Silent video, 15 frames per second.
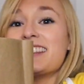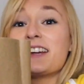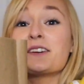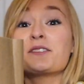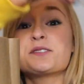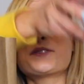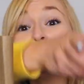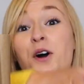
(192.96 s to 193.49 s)

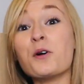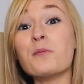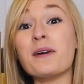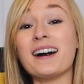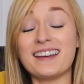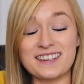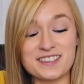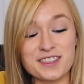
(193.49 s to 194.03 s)
There's so
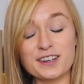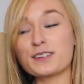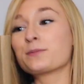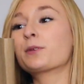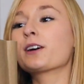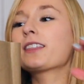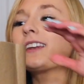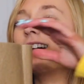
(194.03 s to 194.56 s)
much. There's
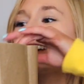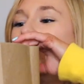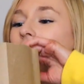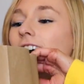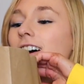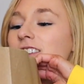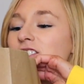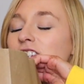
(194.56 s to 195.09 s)
more than I
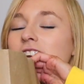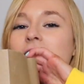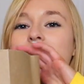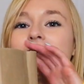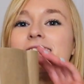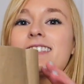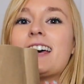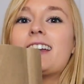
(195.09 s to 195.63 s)
thought she
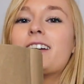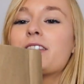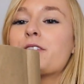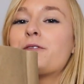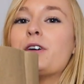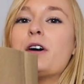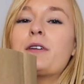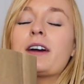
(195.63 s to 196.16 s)
had said on the
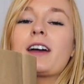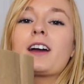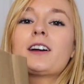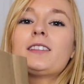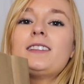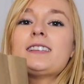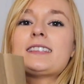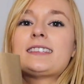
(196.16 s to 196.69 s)
phone. I
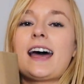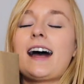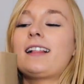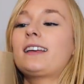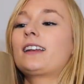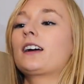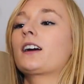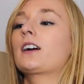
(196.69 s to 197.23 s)
heard the
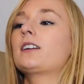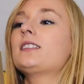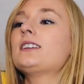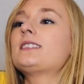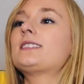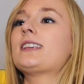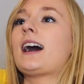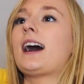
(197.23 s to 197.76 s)
salad, I heard
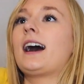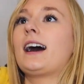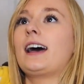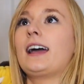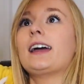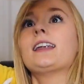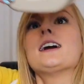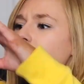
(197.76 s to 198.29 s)
the
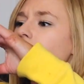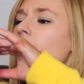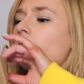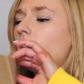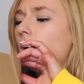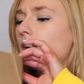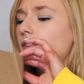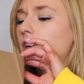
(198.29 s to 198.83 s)
side
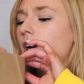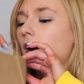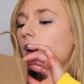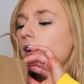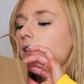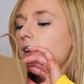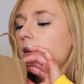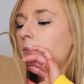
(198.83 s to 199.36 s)
of
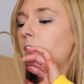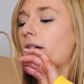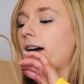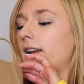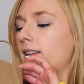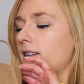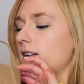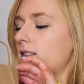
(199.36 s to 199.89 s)
garlic
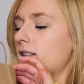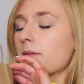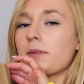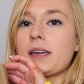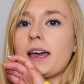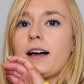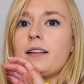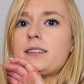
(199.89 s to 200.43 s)
bread, and there's
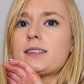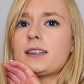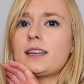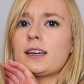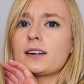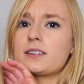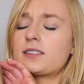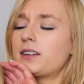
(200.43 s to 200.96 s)
something else in
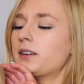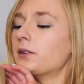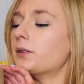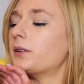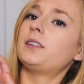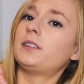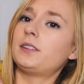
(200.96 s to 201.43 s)
here too.